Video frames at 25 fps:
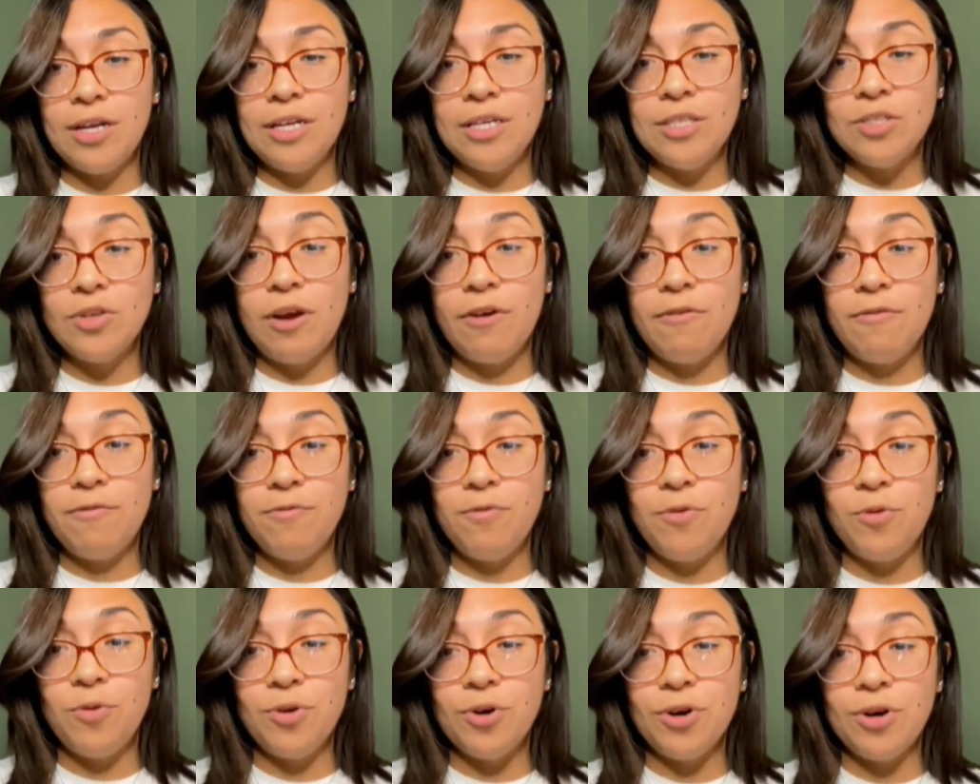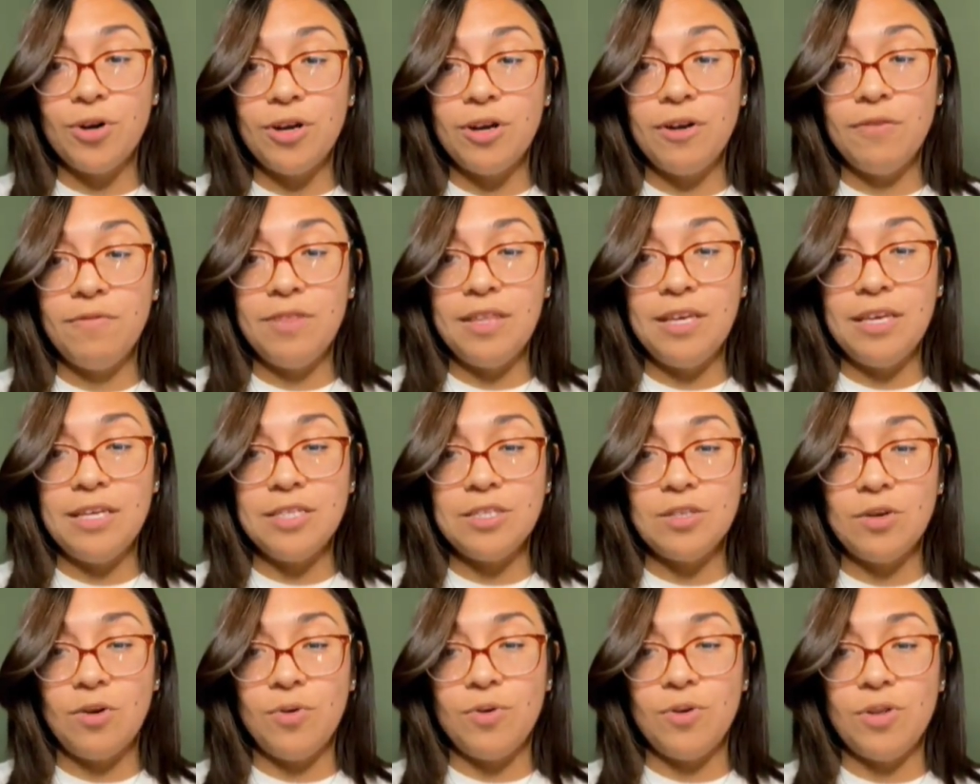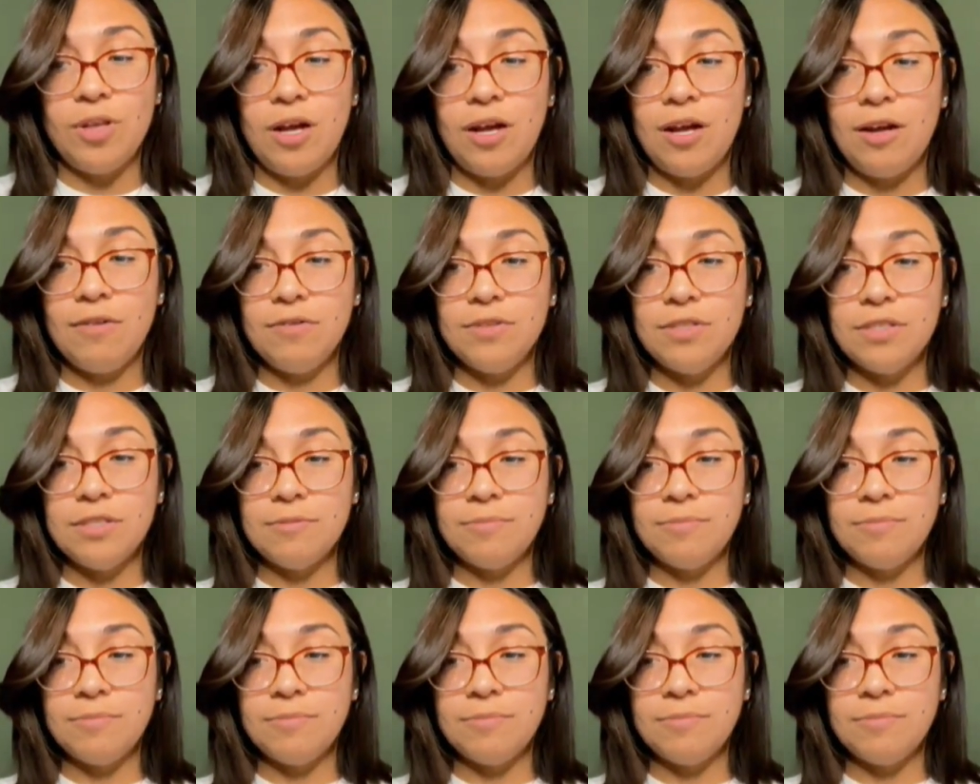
So I have 4 of these Olafs.